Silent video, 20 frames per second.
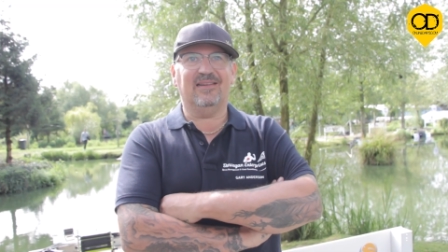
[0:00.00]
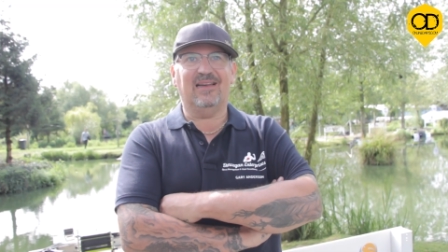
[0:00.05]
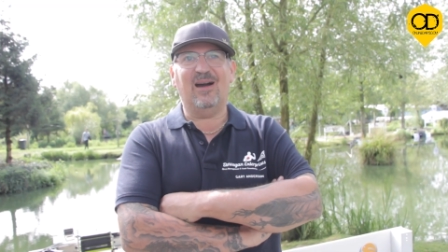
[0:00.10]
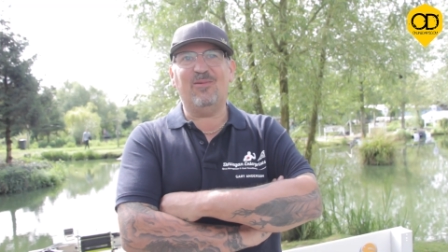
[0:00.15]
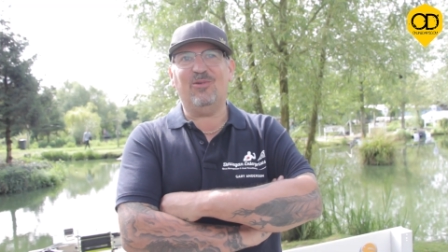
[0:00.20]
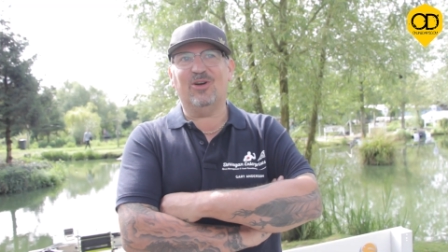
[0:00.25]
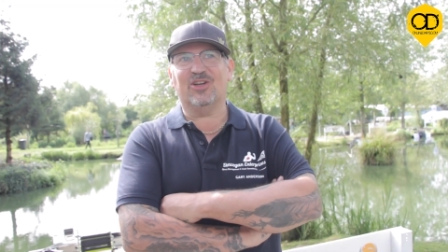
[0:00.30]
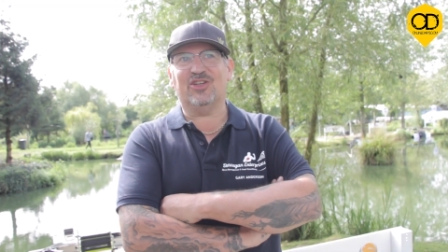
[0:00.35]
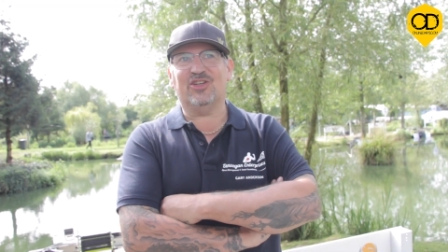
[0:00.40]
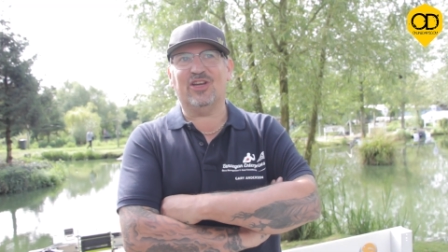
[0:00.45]
I
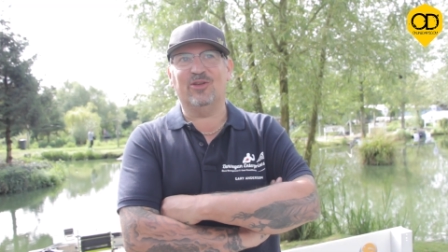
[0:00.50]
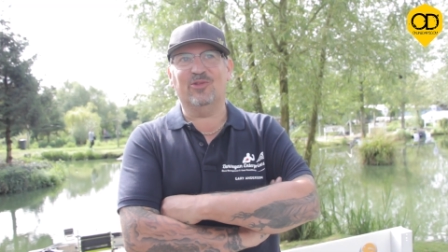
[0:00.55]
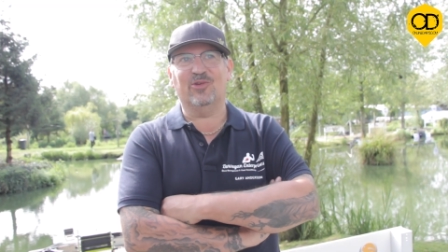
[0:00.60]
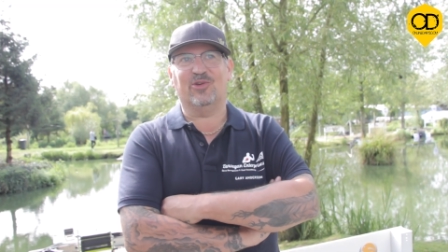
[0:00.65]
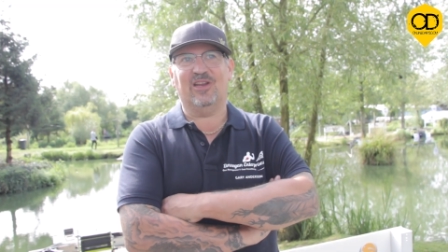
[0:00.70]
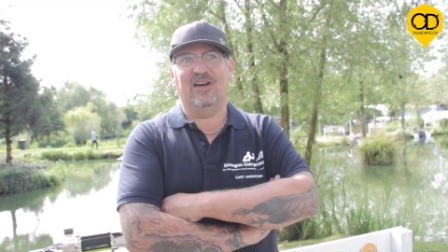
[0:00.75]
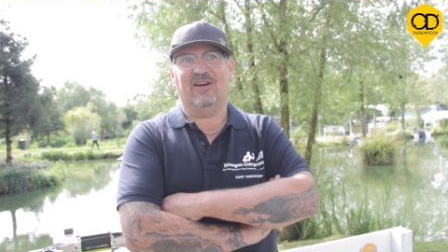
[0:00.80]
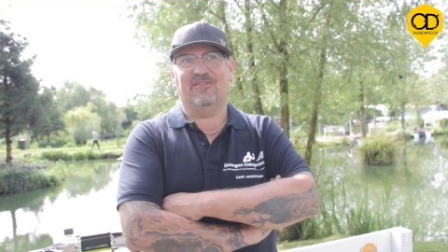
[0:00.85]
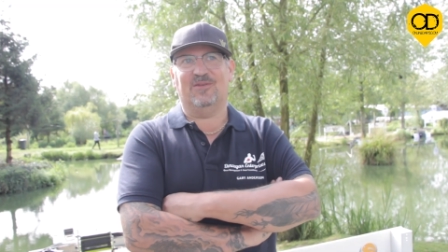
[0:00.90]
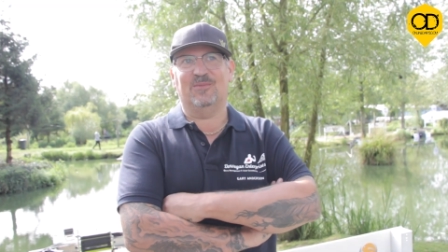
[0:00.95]
want to try
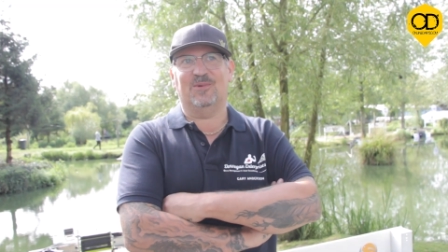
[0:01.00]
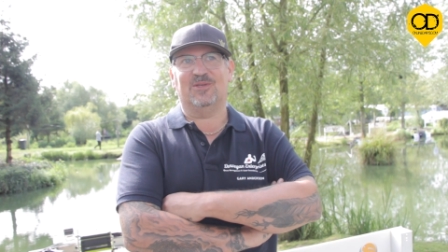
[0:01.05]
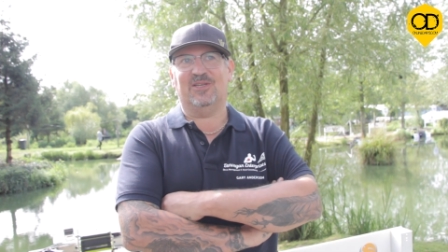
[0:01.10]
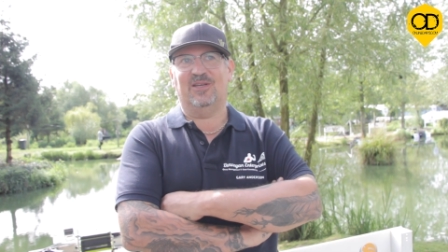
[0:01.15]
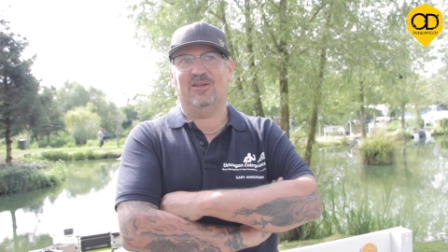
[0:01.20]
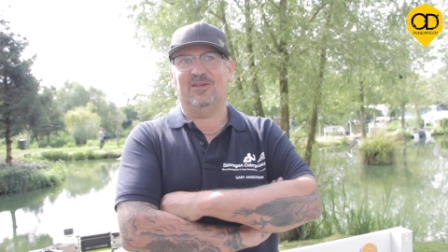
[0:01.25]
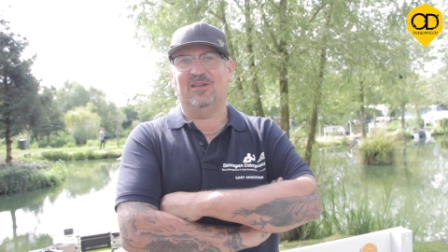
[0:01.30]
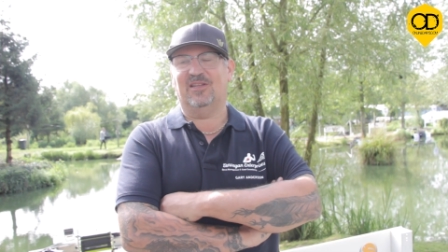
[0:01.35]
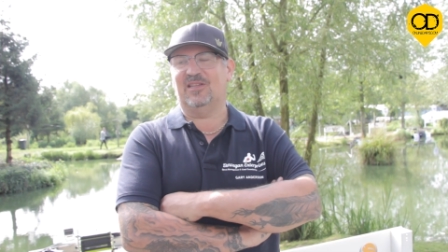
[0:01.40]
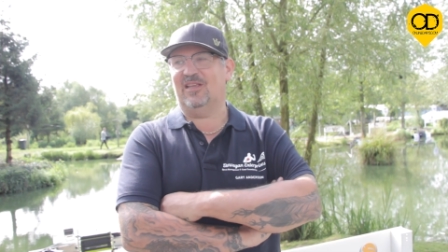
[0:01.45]
looking after
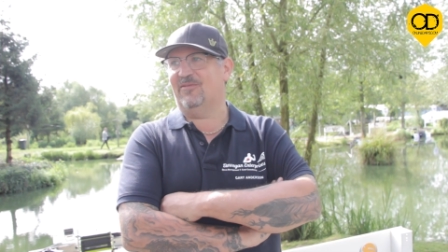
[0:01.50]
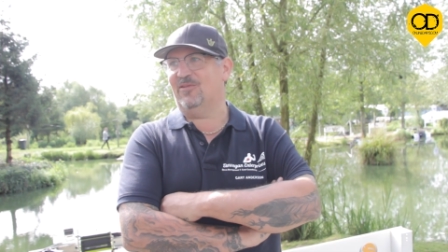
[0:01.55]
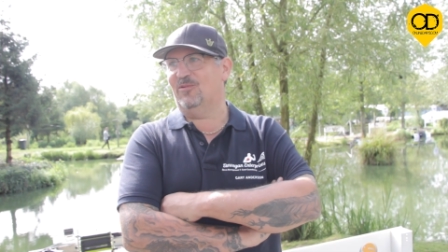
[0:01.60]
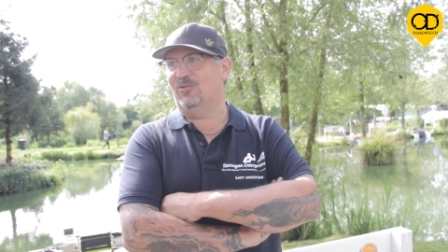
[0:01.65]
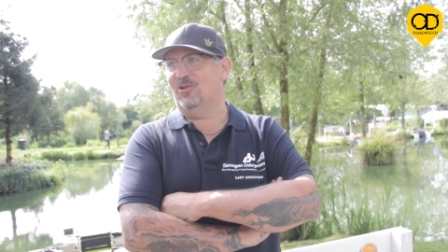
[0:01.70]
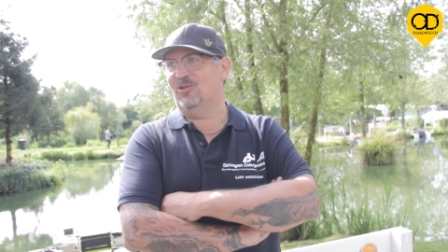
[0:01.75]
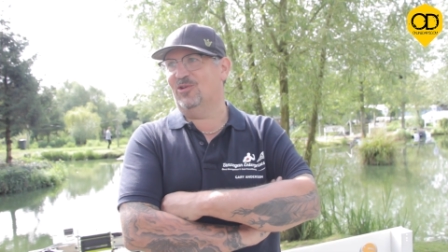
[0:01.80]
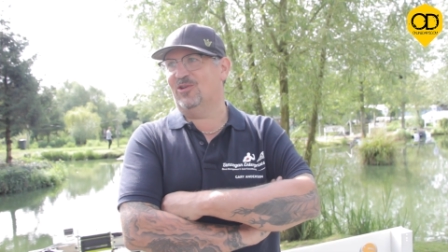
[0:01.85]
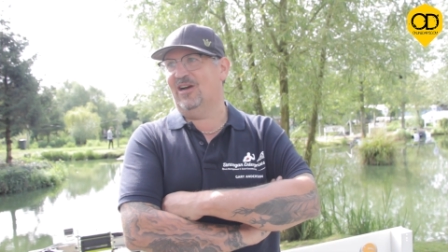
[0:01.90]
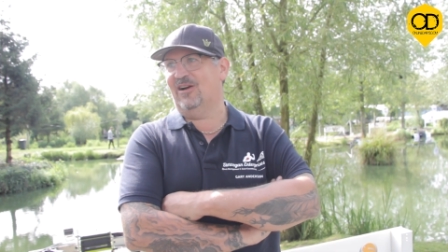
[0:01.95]
myself, and I
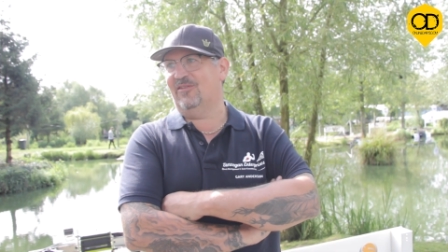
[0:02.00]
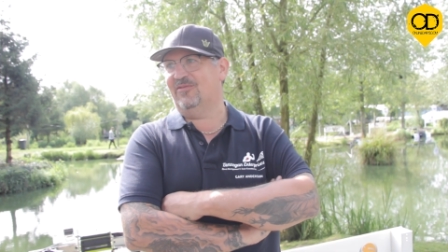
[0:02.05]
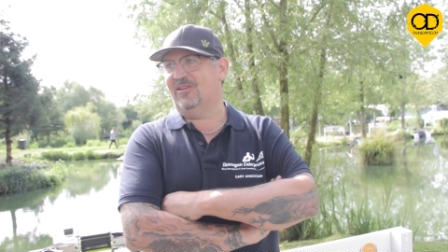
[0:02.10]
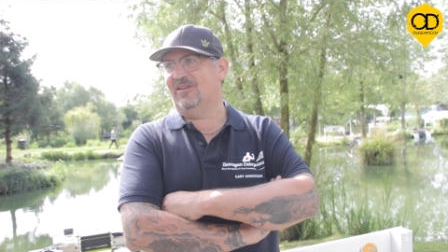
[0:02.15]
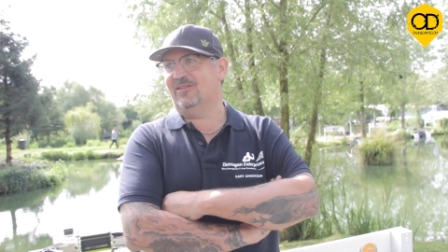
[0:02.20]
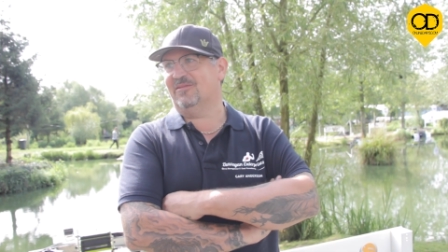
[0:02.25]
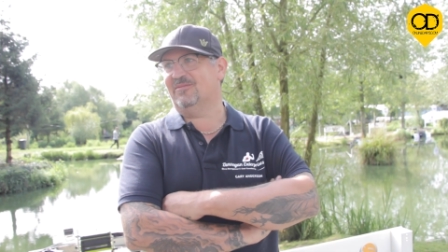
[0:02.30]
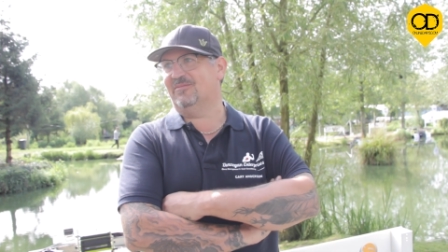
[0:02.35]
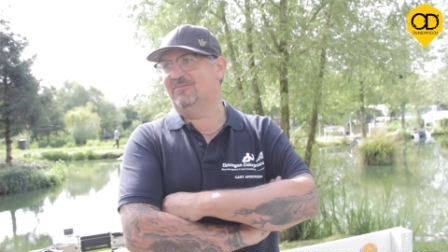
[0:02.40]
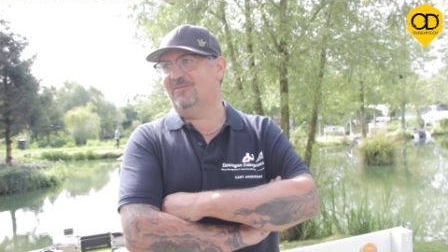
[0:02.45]
definitely want to look
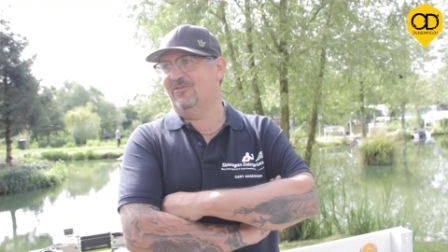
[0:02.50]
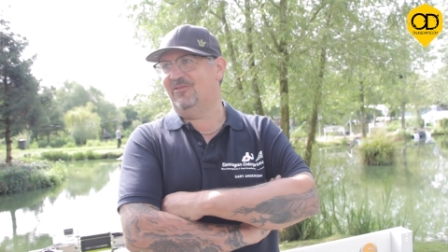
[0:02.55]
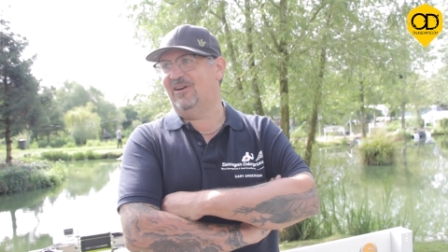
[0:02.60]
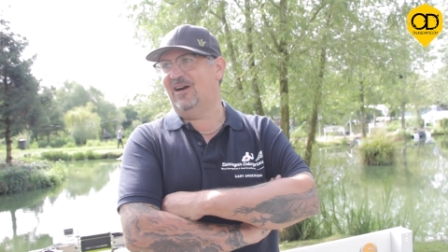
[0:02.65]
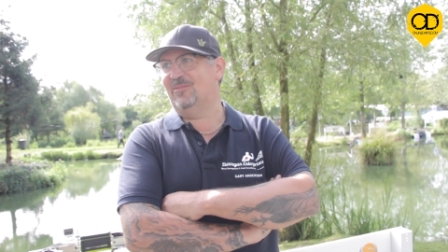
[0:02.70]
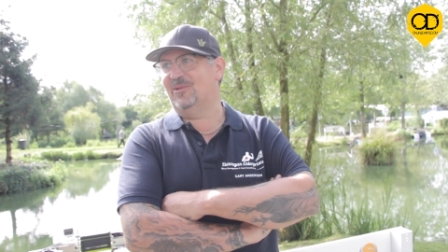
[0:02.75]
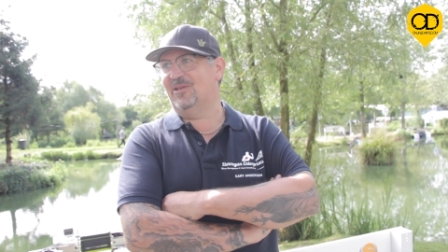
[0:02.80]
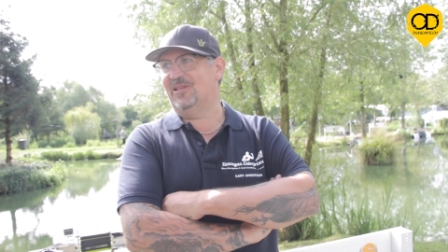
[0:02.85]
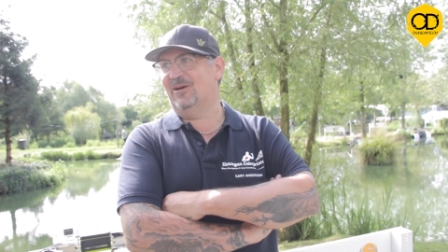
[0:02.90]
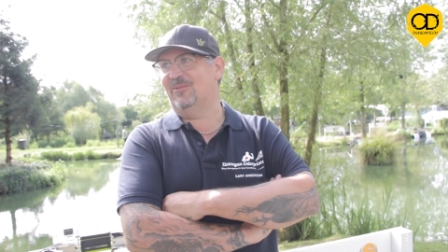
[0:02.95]
after my
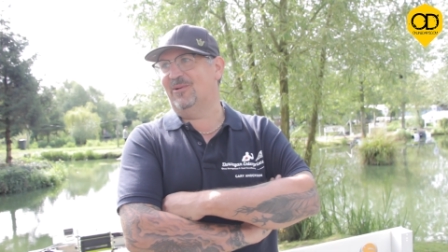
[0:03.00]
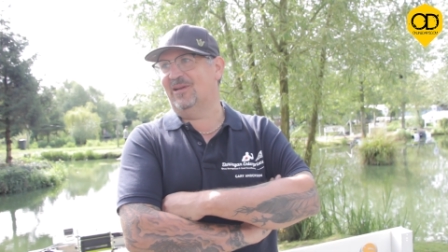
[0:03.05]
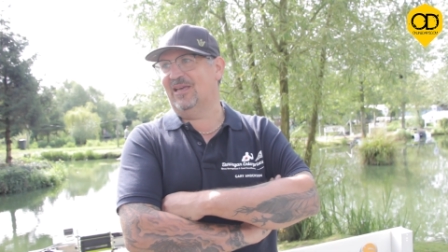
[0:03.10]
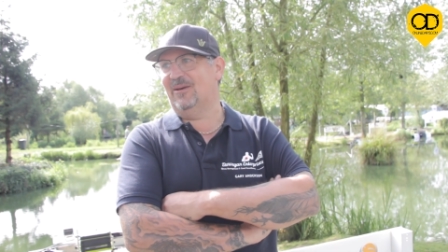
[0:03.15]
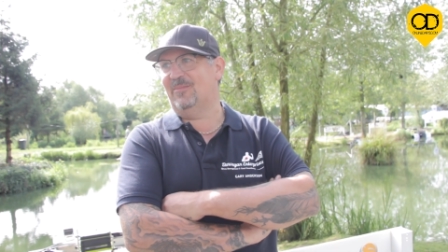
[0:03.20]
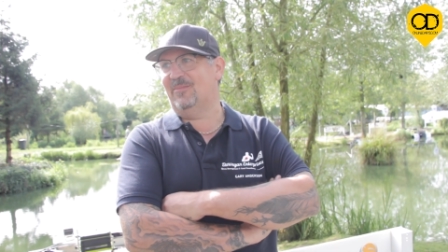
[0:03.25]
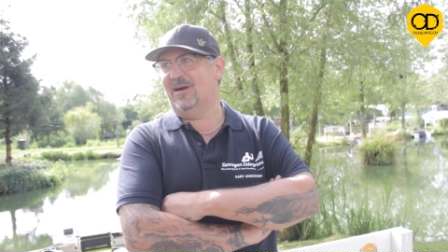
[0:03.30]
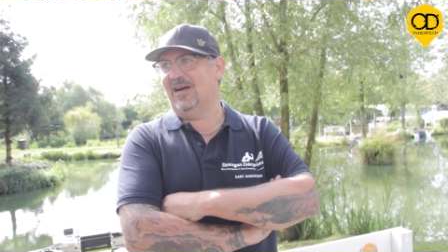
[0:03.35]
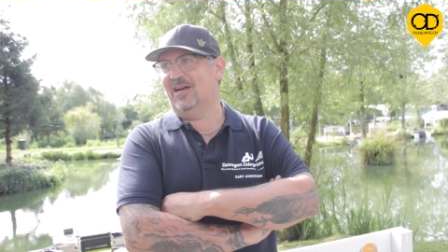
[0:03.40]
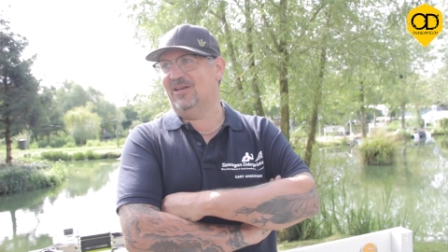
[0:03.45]
family and that when I
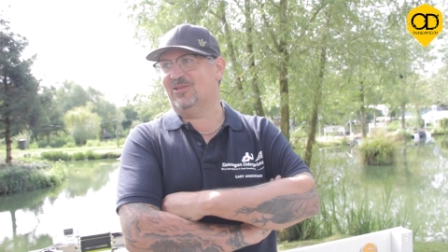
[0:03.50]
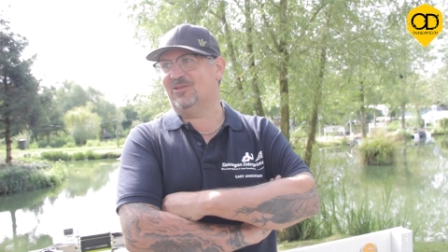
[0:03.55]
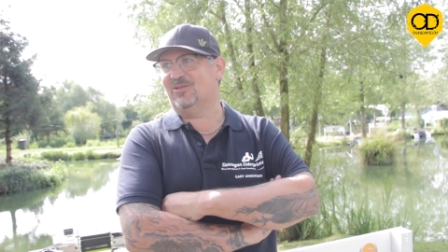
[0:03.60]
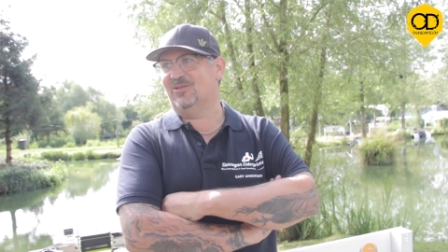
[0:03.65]
get back.